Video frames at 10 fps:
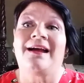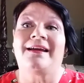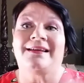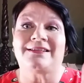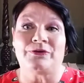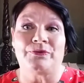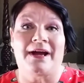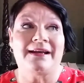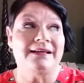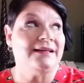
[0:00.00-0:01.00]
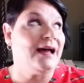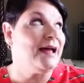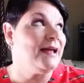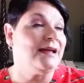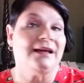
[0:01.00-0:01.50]
It's a rainy
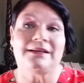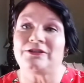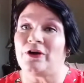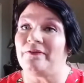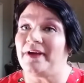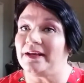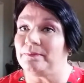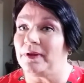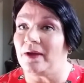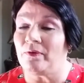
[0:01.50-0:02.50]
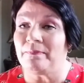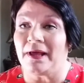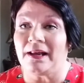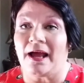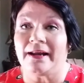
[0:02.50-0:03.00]
day, so I've had to play with my
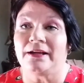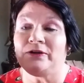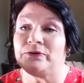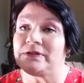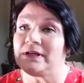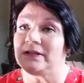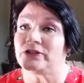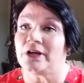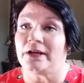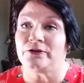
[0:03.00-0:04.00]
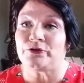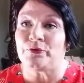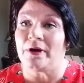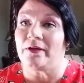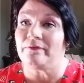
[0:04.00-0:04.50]
lighting. You'll see it change
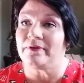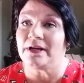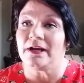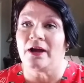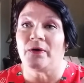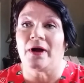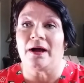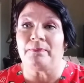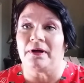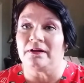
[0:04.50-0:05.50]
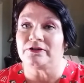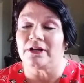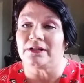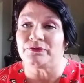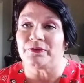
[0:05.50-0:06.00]
throughout the video. I
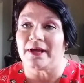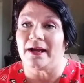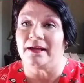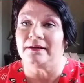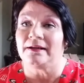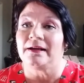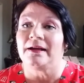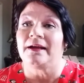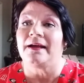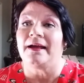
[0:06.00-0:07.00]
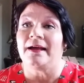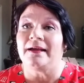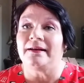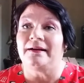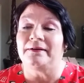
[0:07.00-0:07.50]
apologize for that.
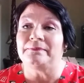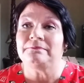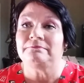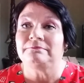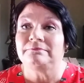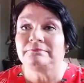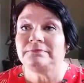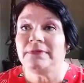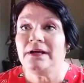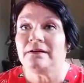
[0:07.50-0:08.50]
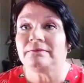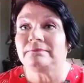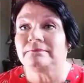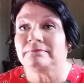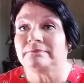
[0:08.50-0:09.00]
And, um, yeah.
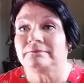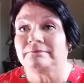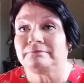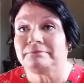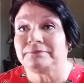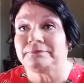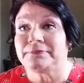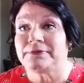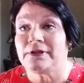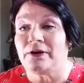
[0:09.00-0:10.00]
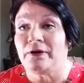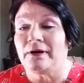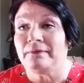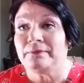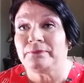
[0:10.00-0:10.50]
So,
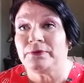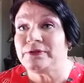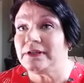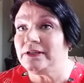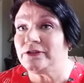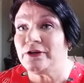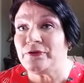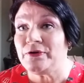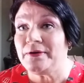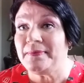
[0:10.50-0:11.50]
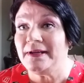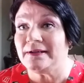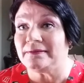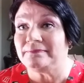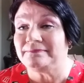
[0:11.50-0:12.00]
uh, we'll see each other in a
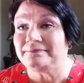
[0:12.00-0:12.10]
minute.